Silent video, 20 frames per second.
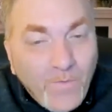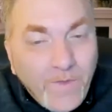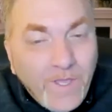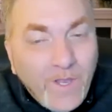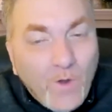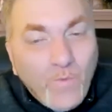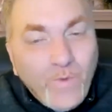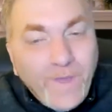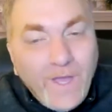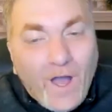You
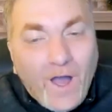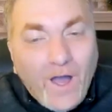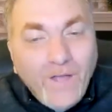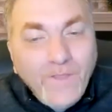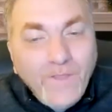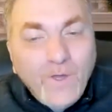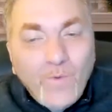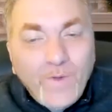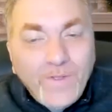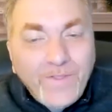know, we all
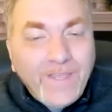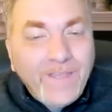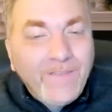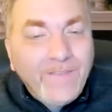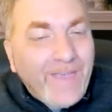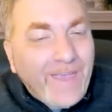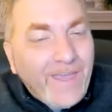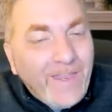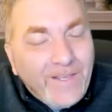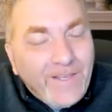know what the
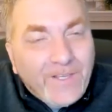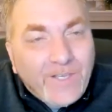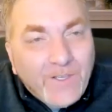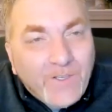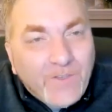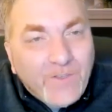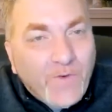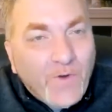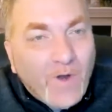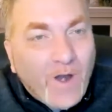advantage
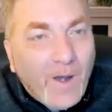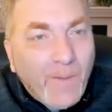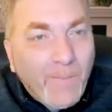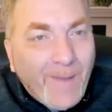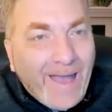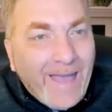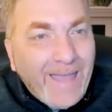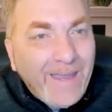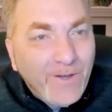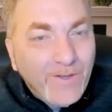is for our
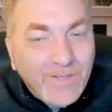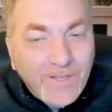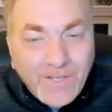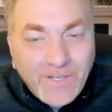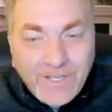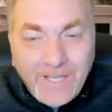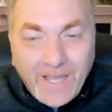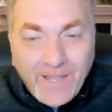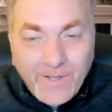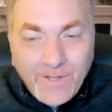buyers and
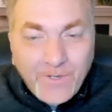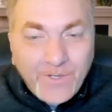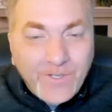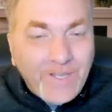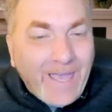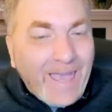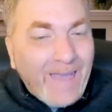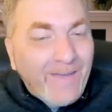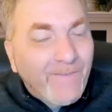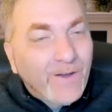sellers to
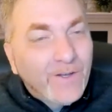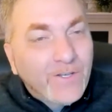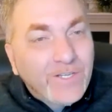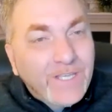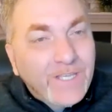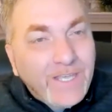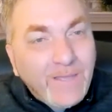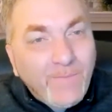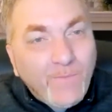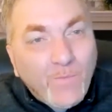have our
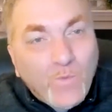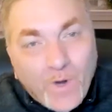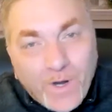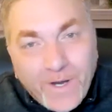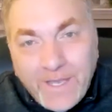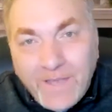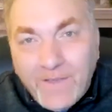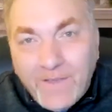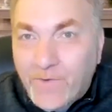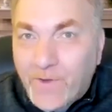team
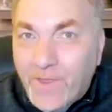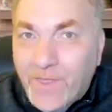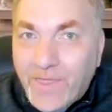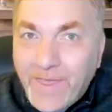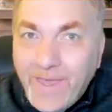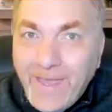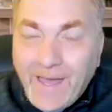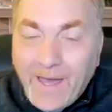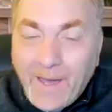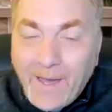working for
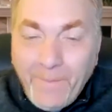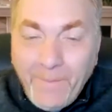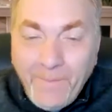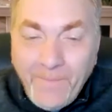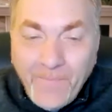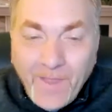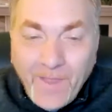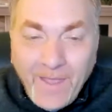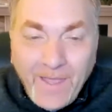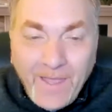
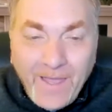them.